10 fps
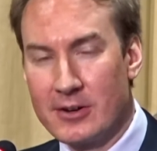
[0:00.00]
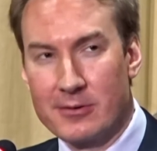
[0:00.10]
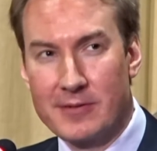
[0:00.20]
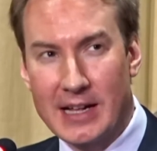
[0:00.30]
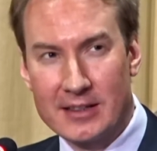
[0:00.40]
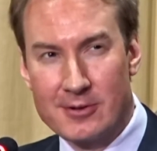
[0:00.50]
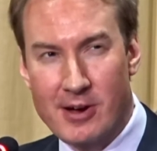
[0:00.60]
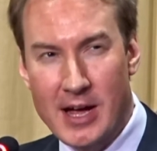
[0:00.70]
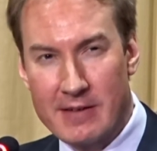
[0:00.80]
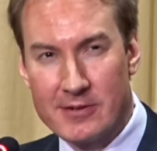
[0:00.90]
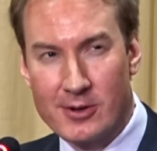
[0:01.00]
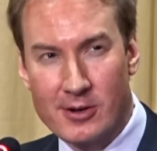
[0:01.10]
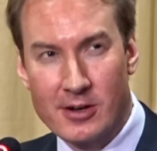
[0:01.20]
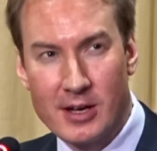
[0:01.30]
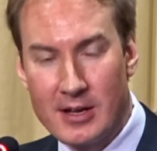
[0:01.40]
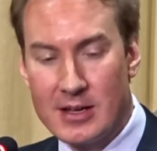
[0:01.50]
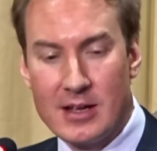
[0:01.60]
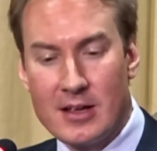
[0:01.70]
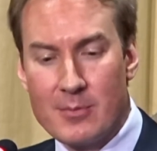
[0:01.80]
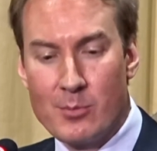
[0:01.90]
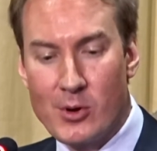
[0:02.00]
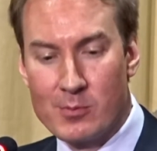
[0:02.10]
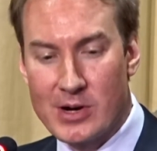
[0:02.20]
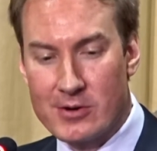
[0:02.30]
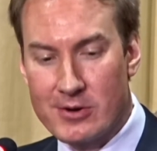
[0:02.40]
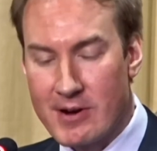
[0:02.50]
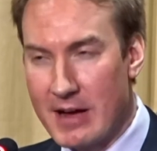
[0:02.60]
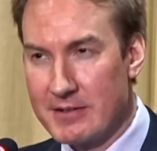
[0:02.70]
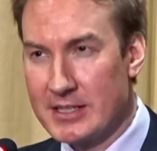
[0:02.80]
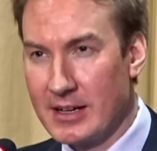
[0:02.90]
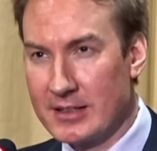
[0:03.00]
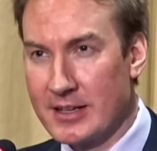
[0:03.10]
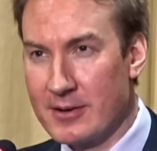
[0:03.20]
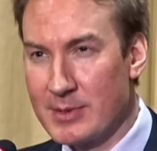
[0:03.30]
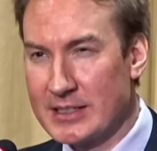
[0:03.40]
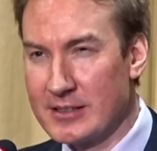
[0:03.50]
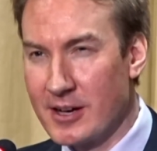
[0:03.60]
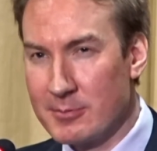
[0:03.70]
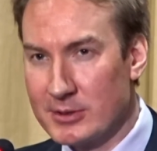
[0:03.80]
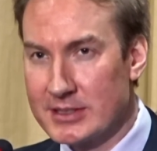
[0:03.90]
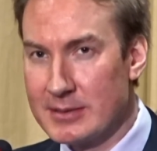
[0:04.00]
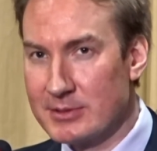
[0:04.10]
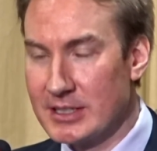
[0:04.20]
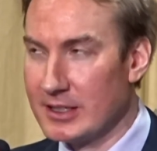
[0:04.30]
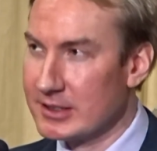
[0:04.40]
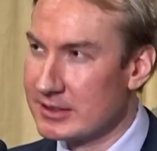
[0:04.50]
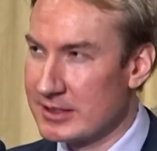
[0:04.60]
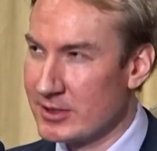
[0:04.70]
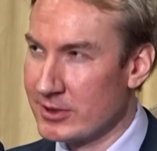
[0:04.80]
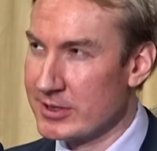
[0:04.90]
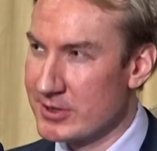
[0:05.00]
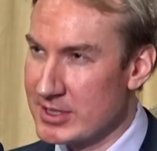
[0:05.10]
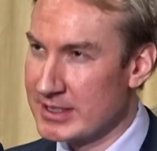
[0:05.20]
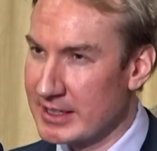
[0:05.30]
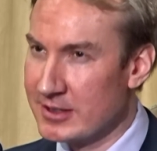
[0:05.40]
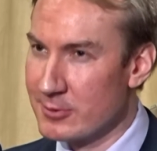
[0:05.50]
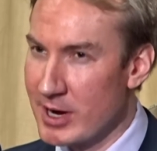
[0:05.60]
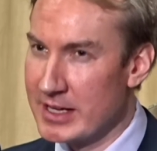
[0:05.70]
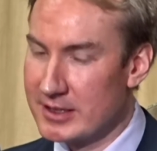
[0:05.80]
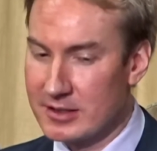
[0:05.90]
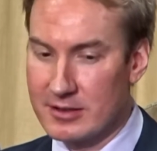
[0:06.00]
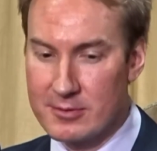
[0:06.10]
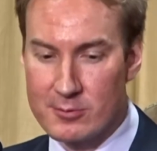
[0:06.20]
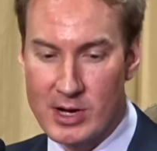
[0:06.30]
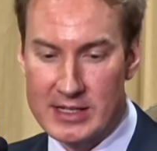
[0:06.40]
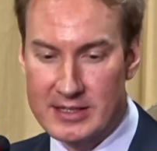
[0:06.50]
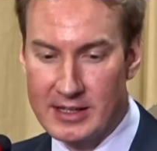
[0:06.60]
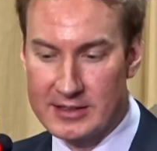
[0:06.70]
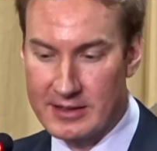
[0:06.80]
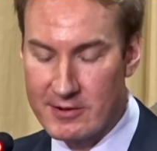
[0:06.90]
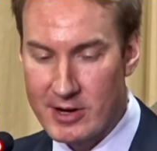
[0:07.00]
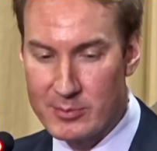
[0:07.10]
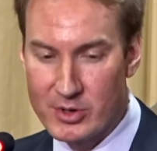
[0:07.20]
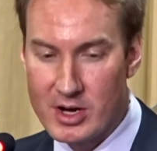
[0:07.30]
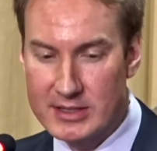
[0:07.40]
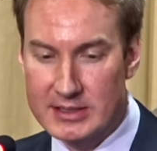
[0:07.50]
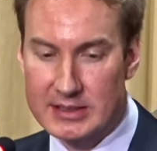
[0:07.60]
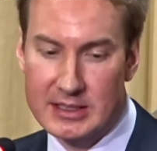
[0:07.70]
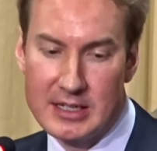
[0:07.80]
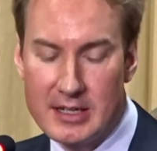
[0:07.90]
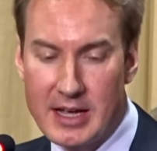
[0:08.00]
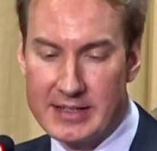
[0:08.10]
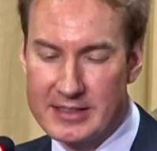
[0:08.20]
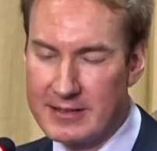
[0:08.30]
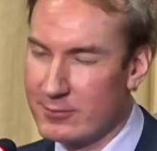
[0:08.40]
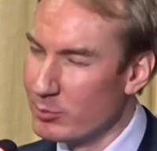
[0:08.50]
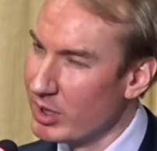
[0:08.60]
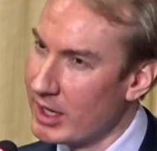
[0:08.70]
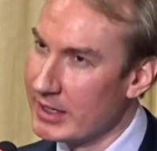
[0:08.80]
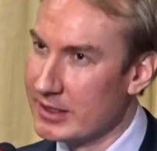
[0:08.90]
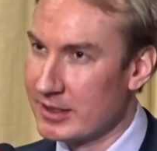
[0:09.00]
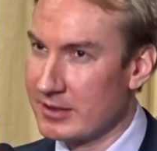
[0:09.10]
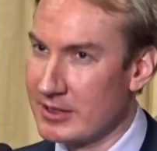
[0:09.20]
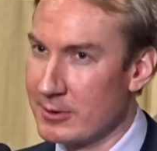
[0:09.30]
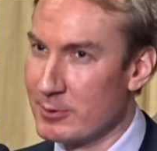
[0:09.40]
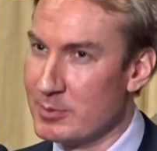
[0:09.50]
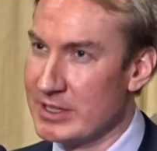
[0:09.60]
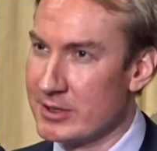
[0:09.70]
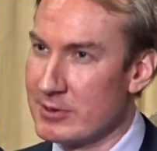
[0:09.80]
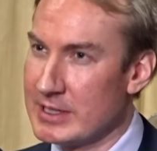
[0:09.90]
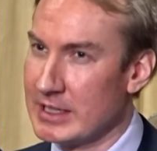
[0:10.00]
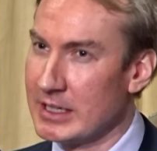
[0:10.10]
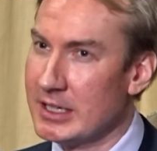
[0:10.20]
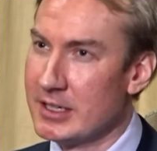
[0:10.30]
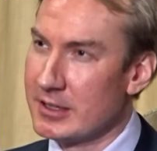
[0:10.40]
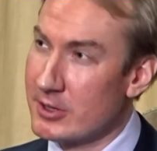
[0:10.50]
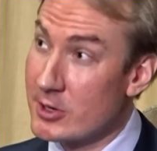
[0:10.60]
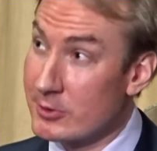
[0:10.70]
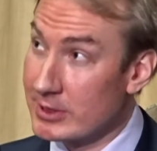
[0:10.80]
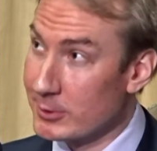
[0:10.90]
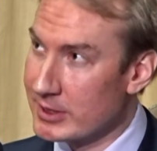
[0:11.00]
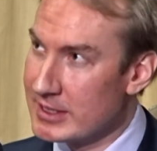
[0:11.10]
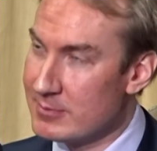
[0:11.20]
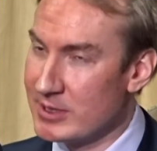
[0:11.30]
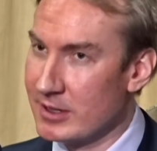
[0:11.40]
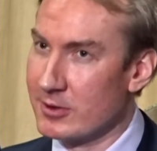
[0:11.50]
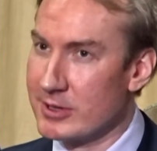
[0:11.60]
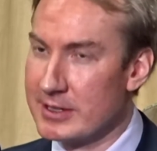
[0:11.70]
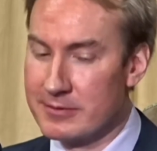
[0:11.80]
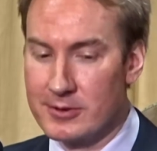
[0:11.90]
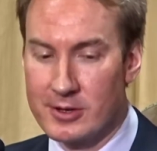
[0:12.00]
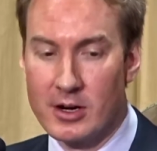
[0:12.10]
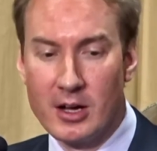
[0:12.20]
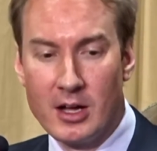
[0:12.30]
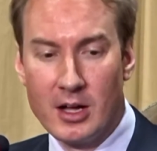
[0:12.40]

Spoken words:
fat-derived or bone marrow-derived cells that are mesenchymal stem cells, as long as you just get the right cells and the right process. And same for blood. We've been curing leukemia already for